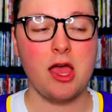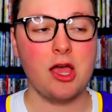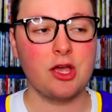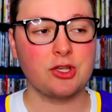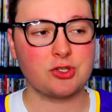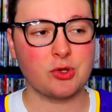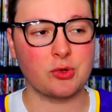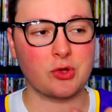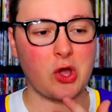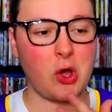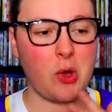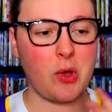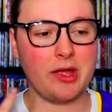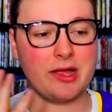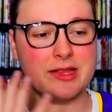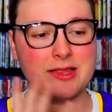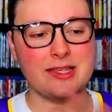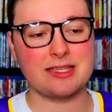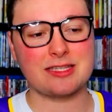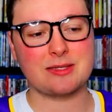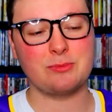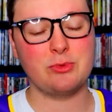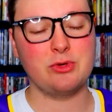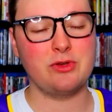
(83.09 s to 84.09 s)
So going into
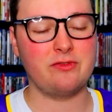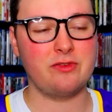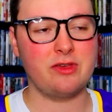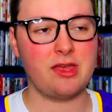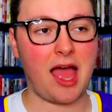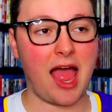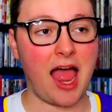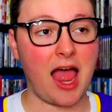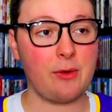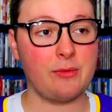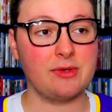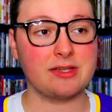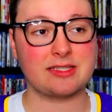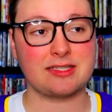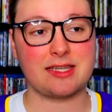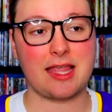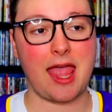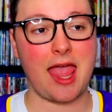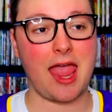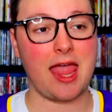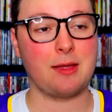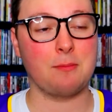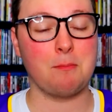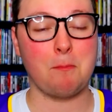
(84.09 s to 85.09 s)
this movie, I was
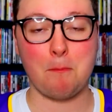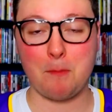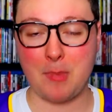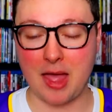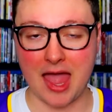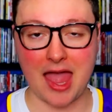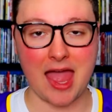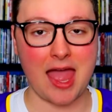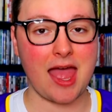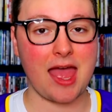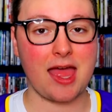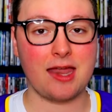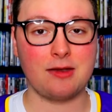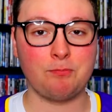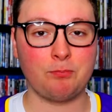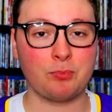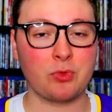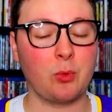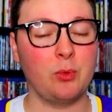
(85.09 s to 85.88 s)
saying, man,